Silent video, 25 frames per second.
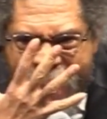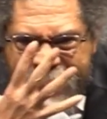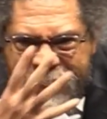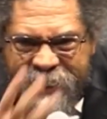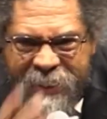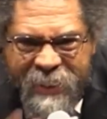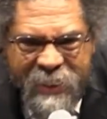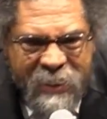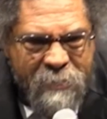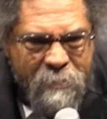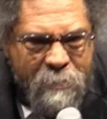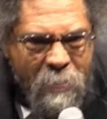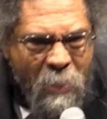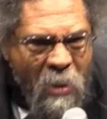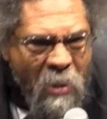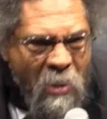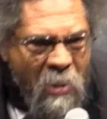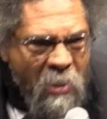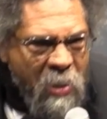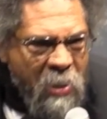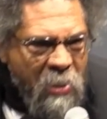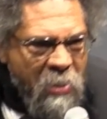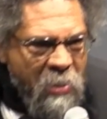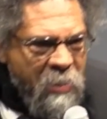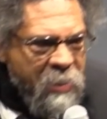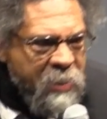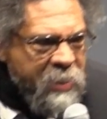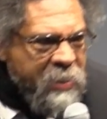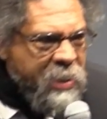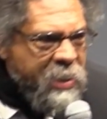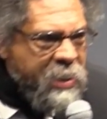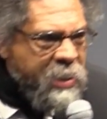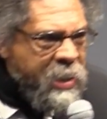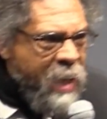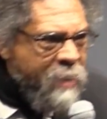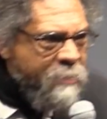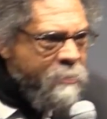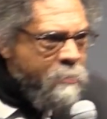as Paul Laurence
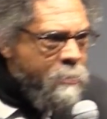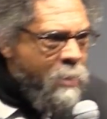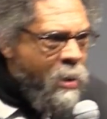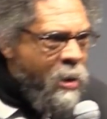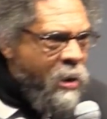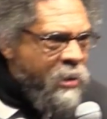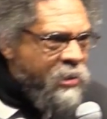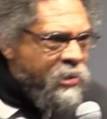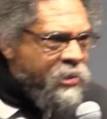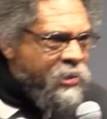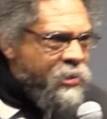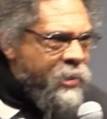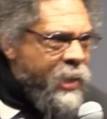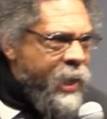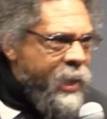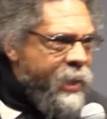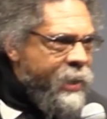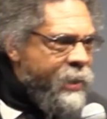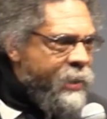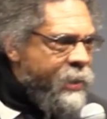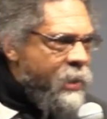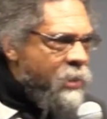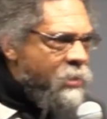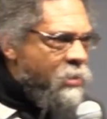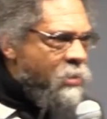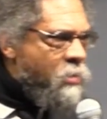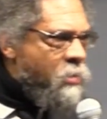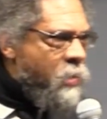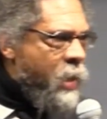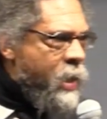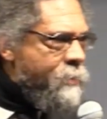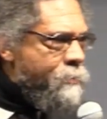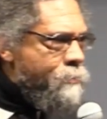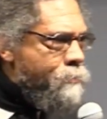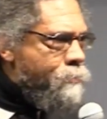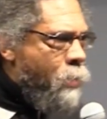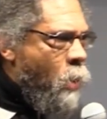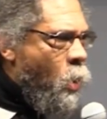Dunbar said it in his
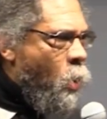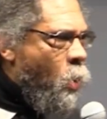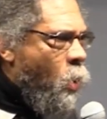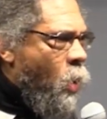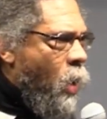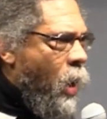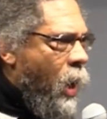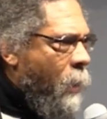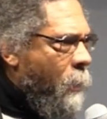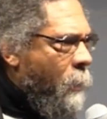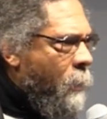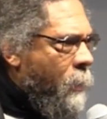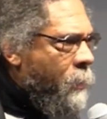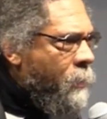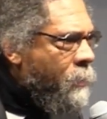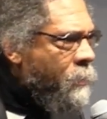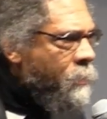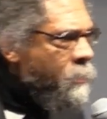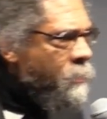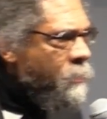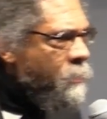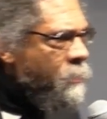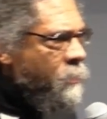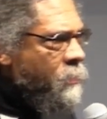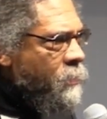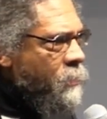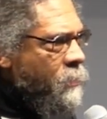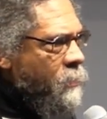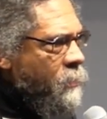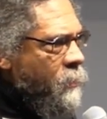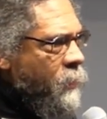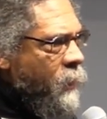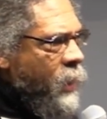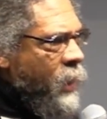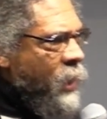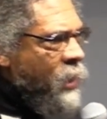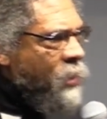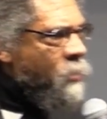great poem.
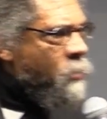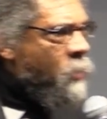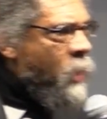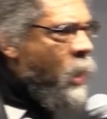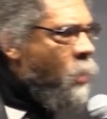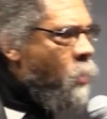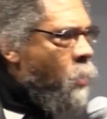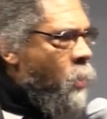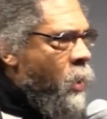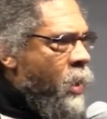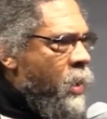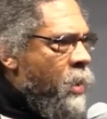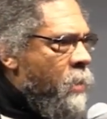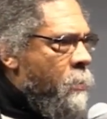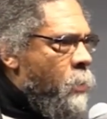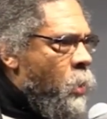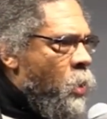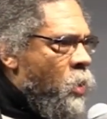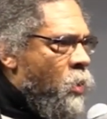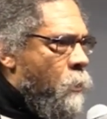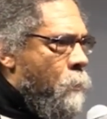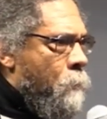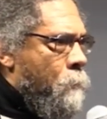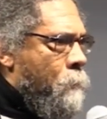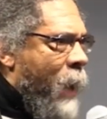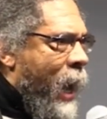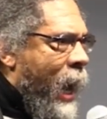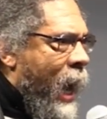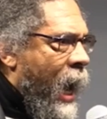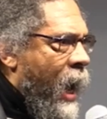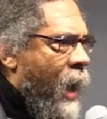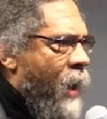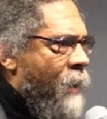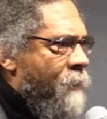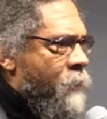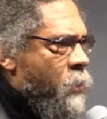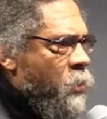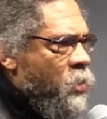That's why one of the most
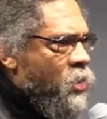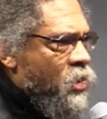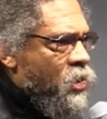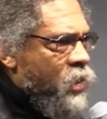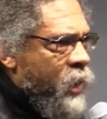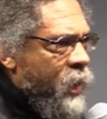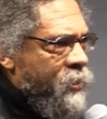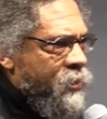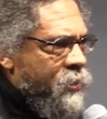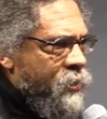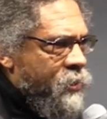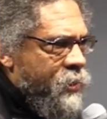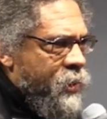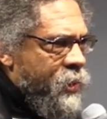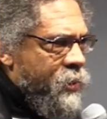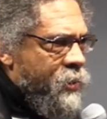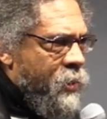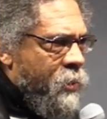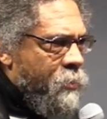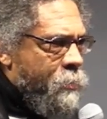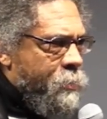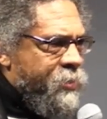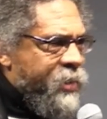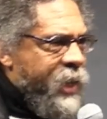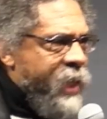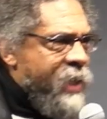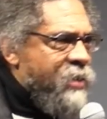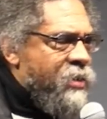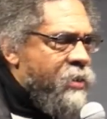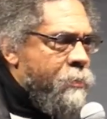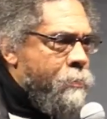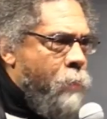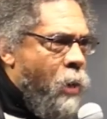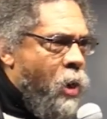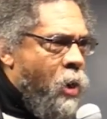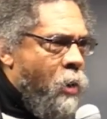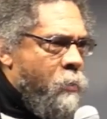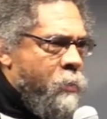powerful sentences in James
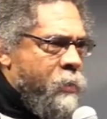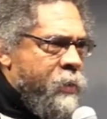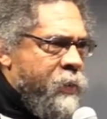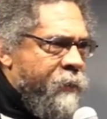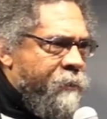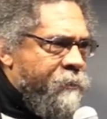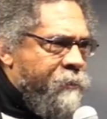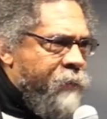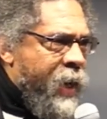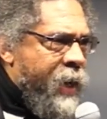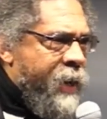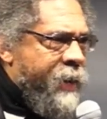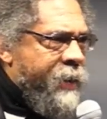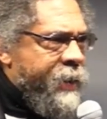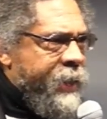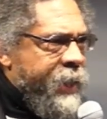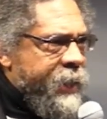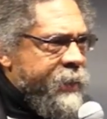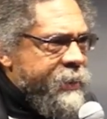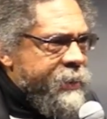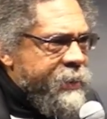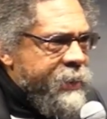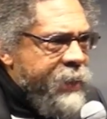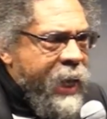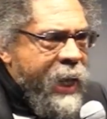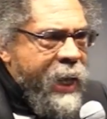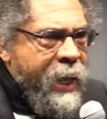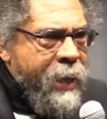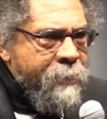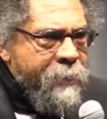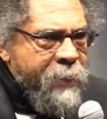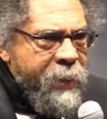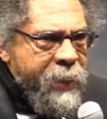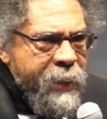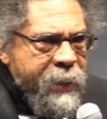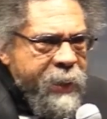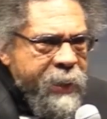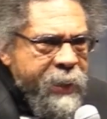Baldwin's The Fire Next Time
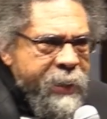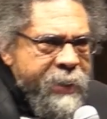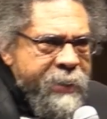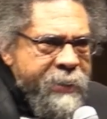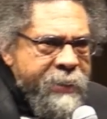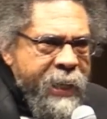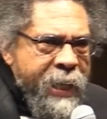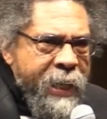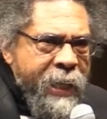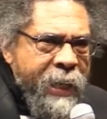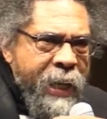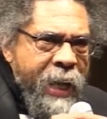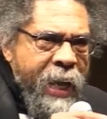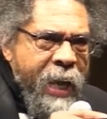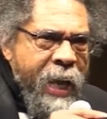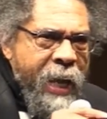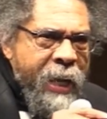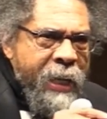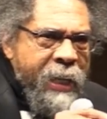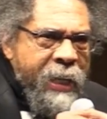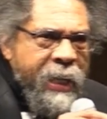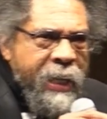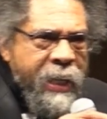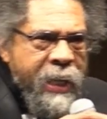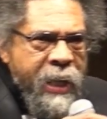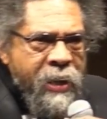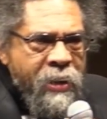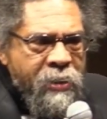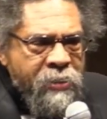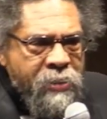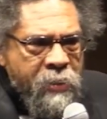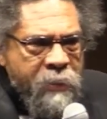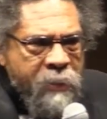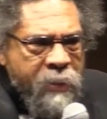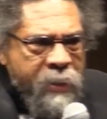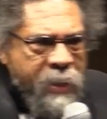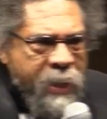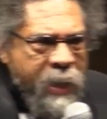is that line in the letter to
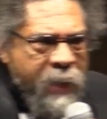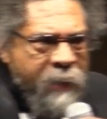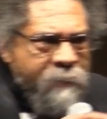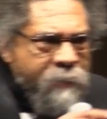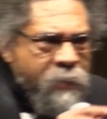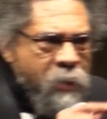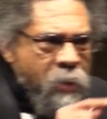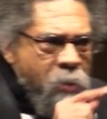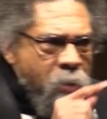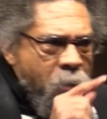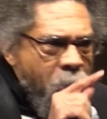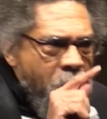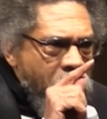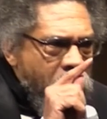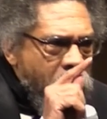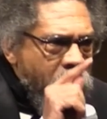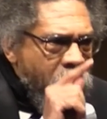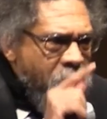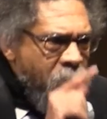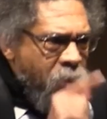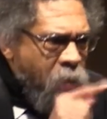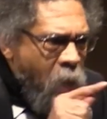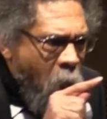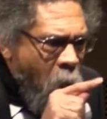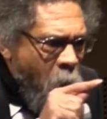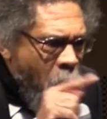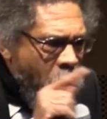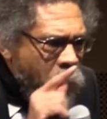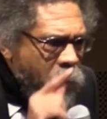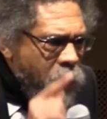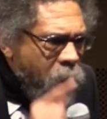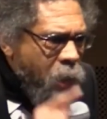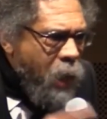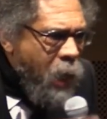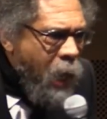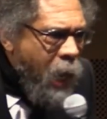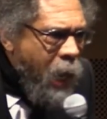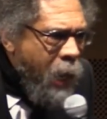the nephew, don't,
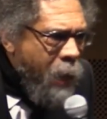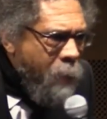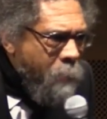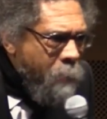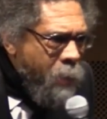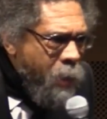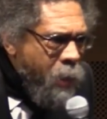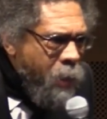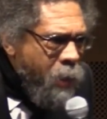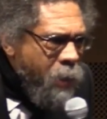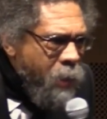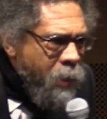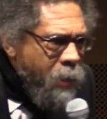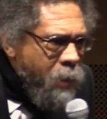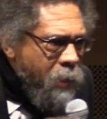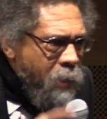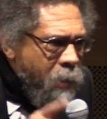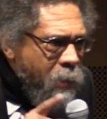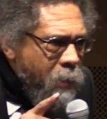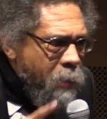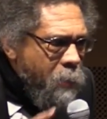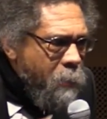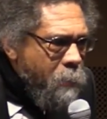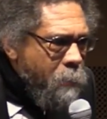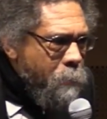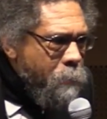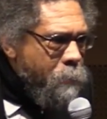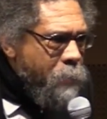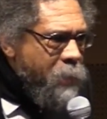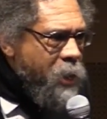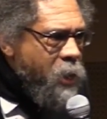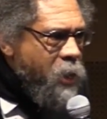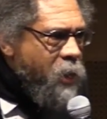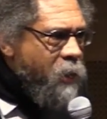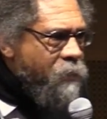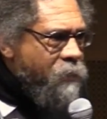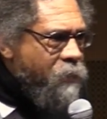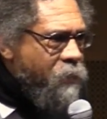be
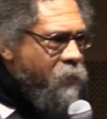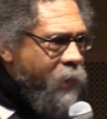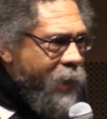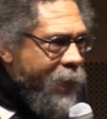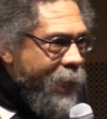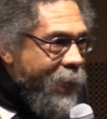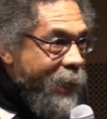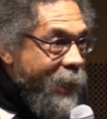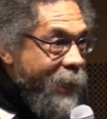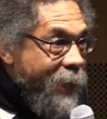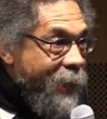afraid.